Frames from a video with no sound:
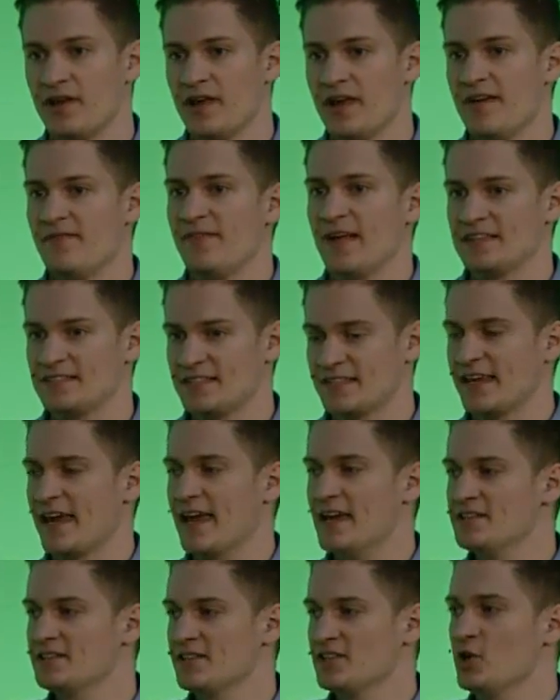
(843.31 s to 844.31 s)
If that's the
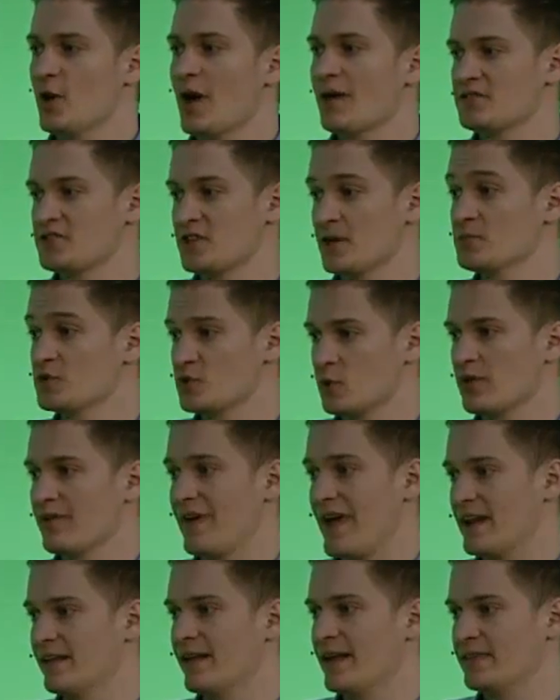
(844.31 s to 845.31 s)
case, then you have some sort of
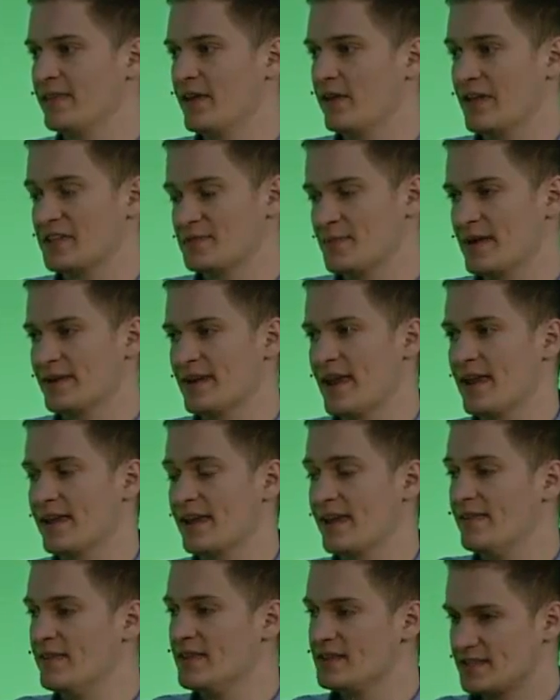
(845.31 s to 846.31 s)
analyte there that's magnetic.
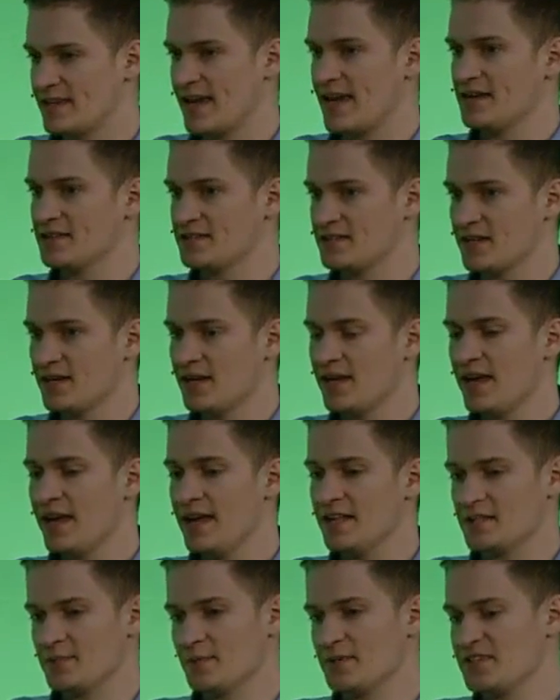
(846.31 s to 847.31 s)
In this case,
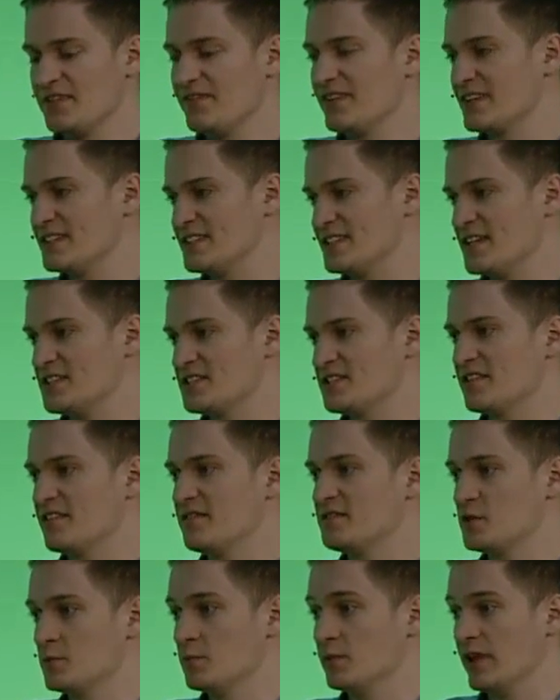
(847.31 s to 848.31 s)
it's specific and
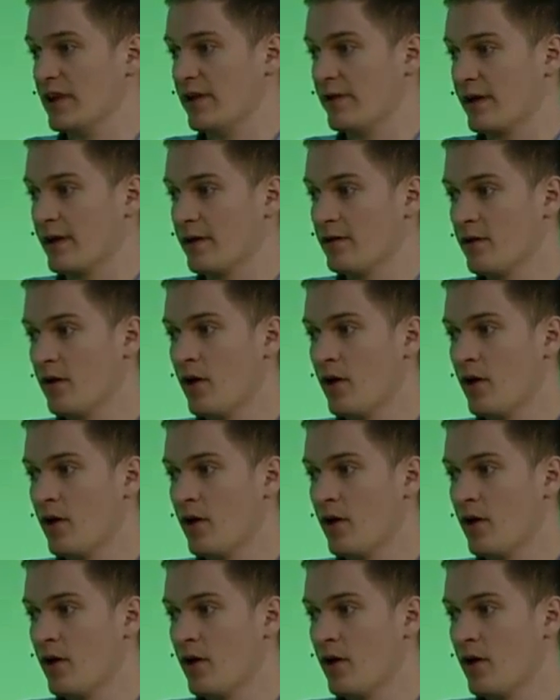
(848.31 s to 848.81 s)
sensitive to malaria